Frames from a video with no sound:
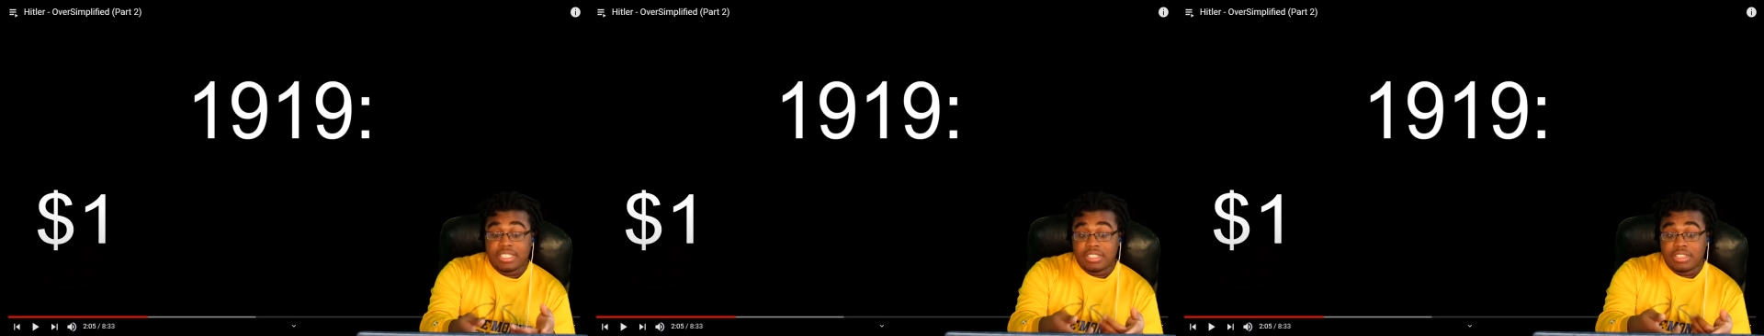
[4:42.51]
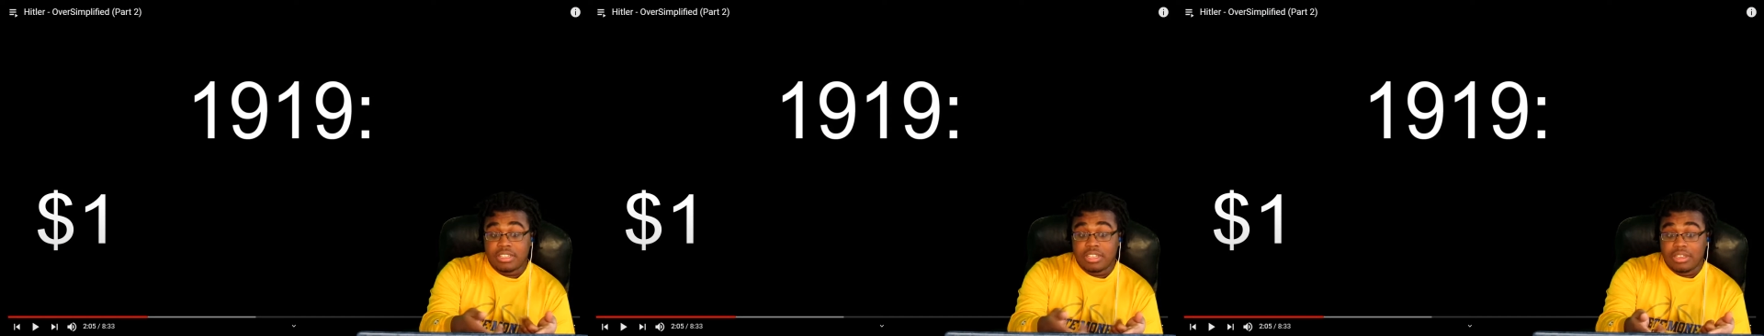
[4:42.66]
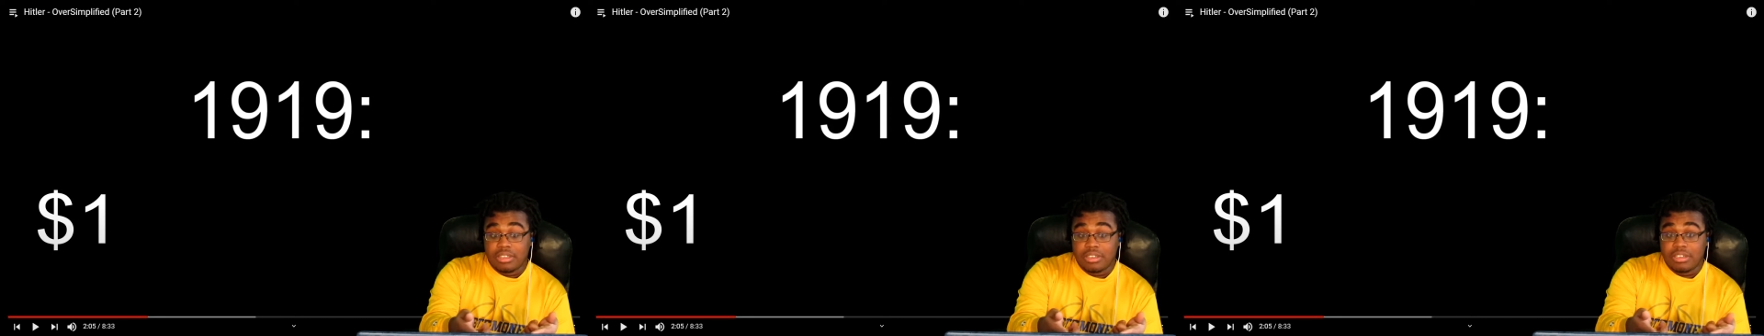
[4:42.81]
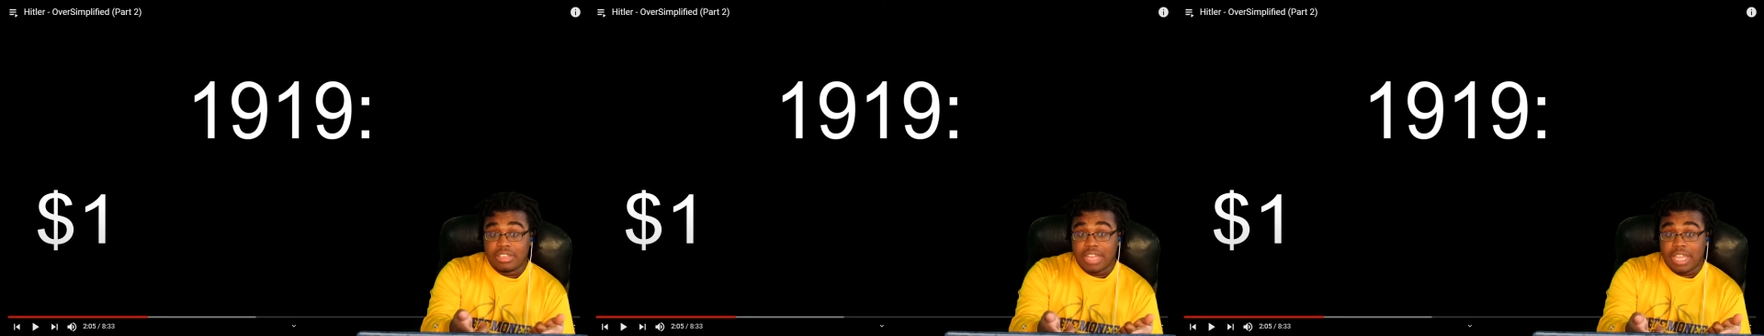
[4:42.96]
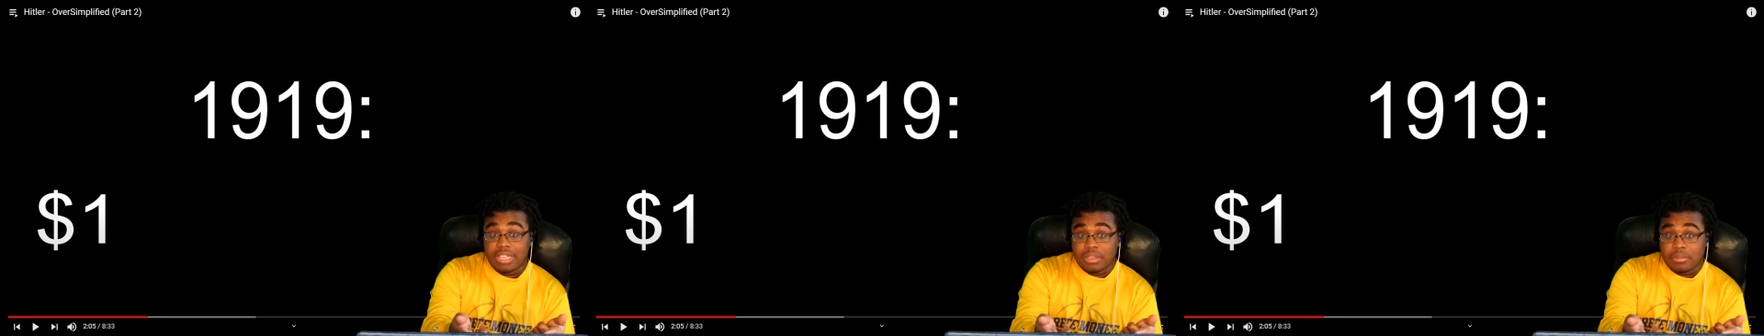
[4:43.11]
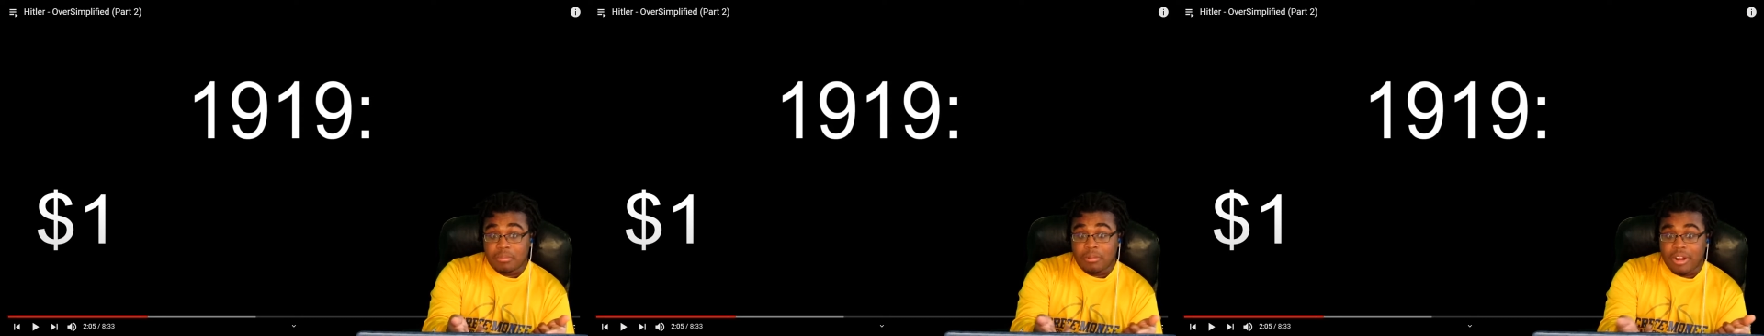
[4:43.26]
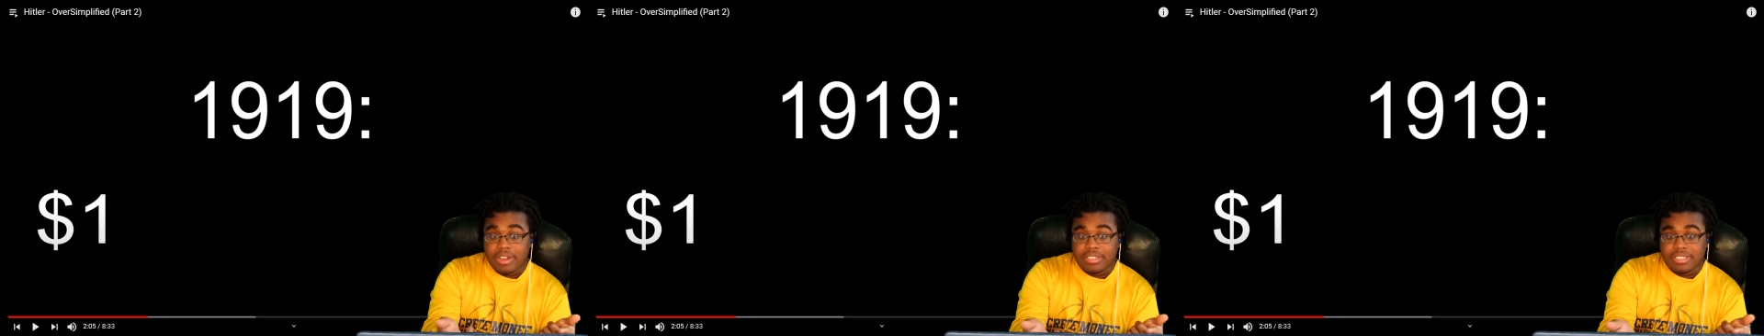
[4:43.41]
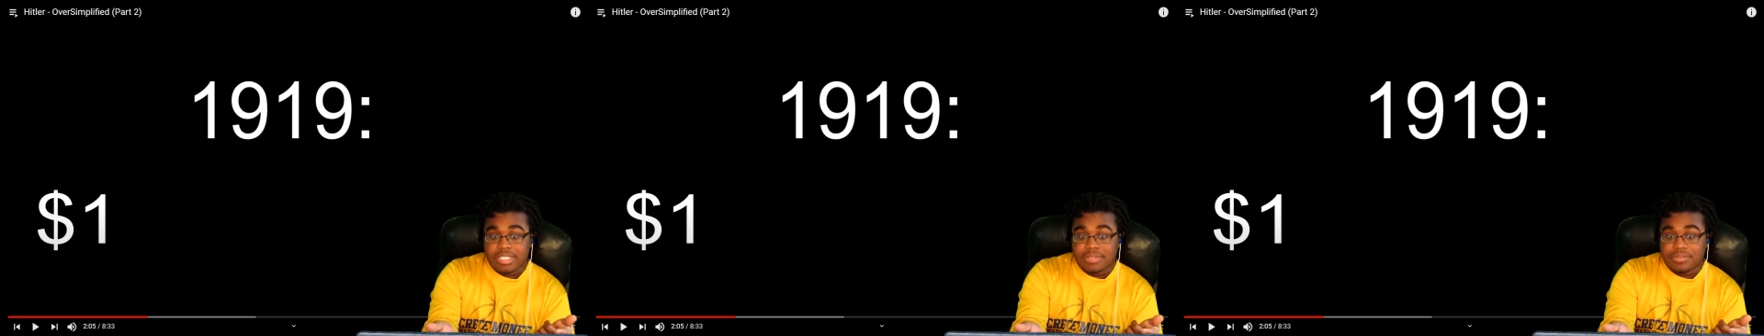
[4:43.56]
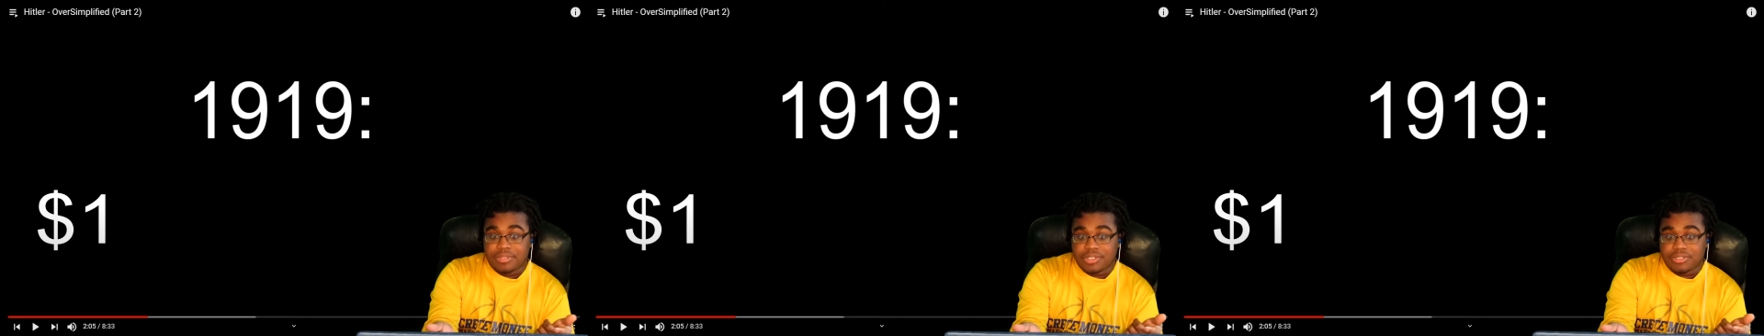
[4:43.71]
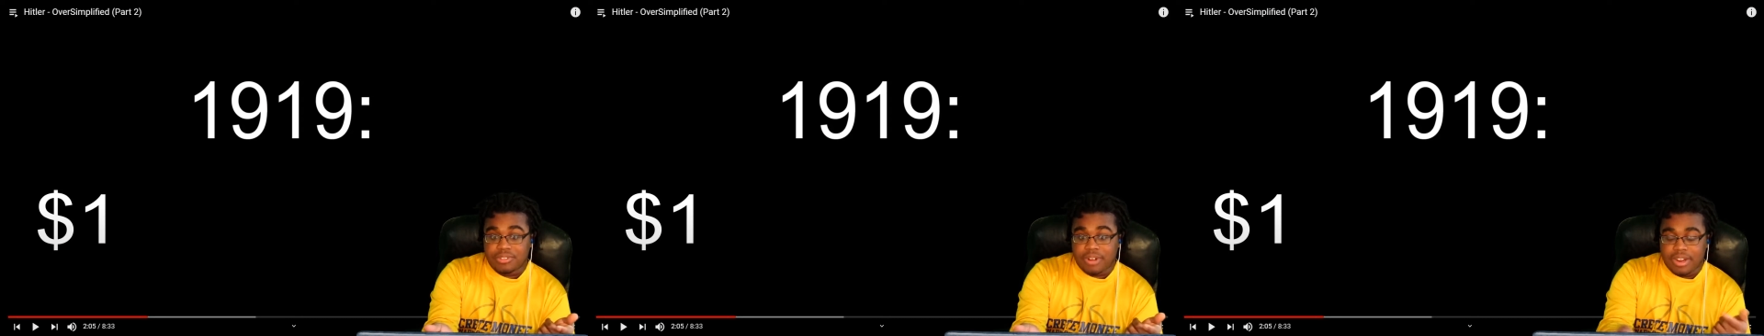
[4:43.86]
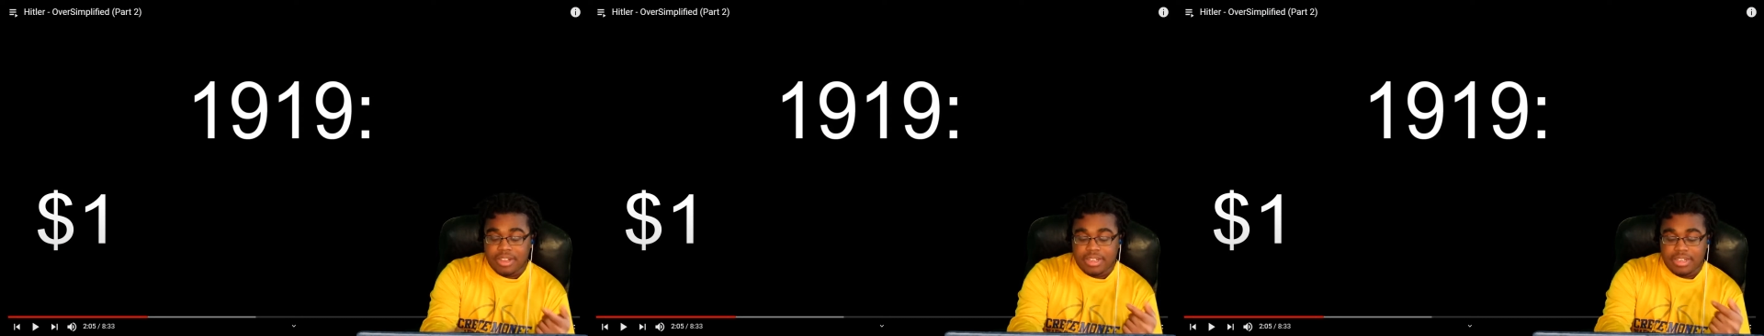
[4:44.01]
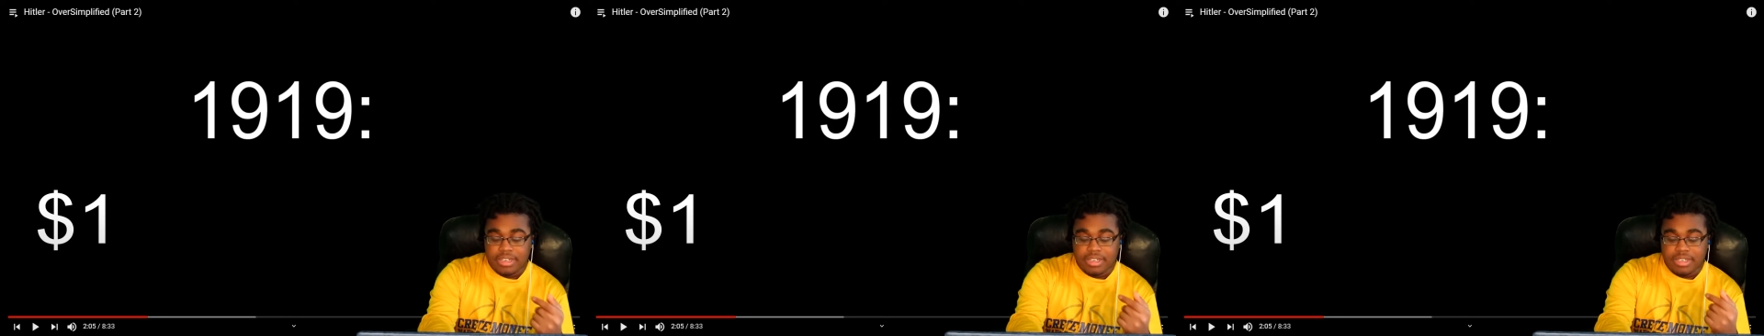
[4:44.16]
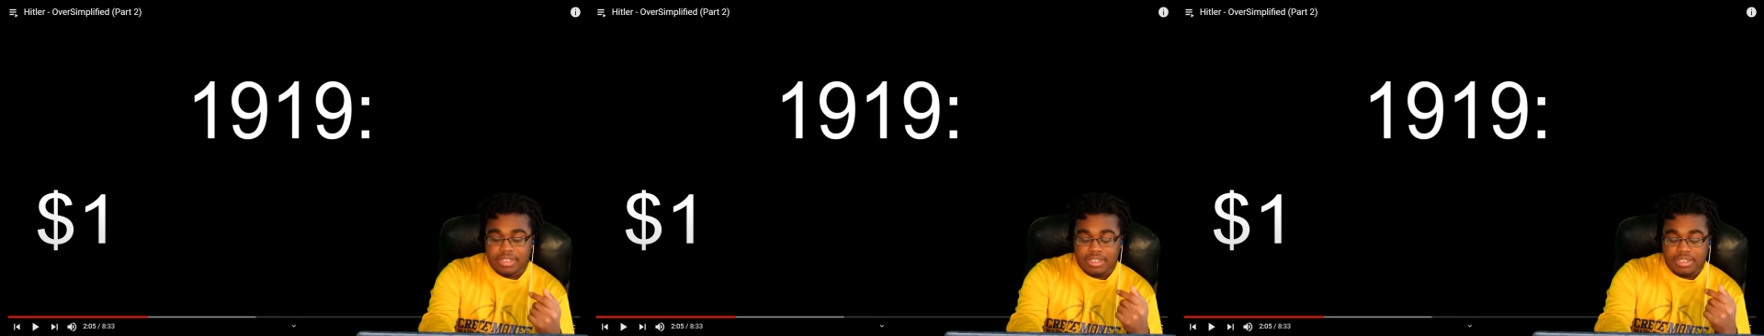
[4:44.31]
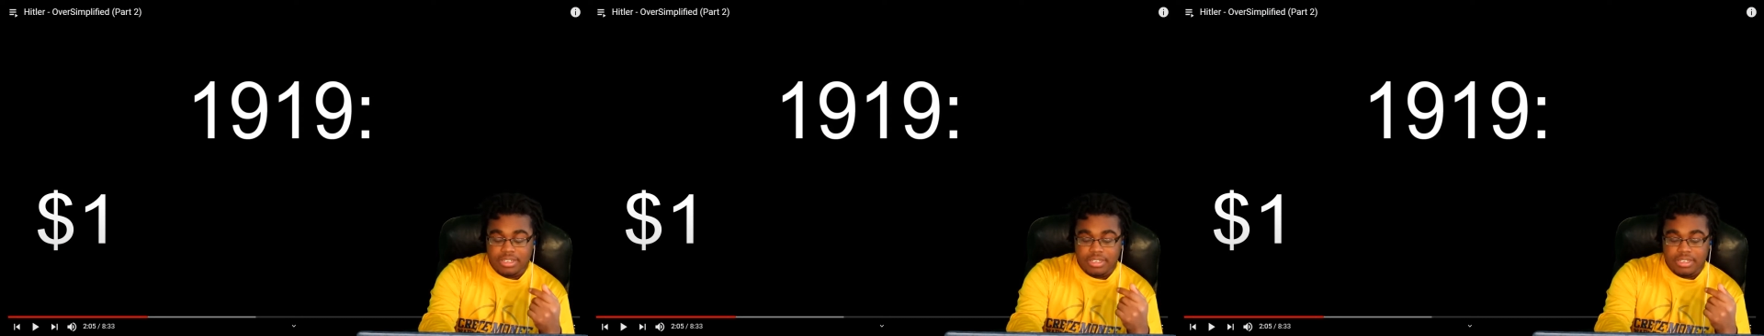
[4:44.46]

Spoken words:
the price difference right here.